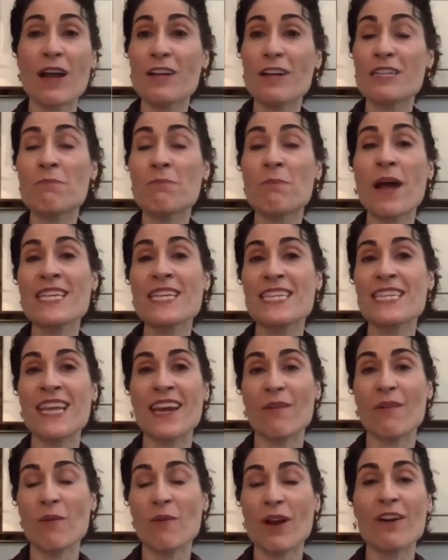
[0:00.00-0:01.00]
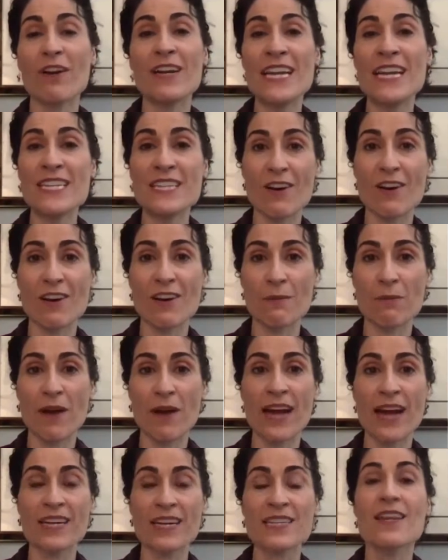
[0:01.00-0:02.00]
expressing what our needs are as the
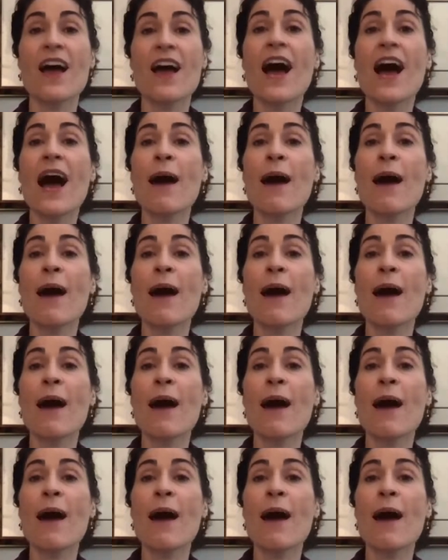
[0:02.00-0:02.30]
practice.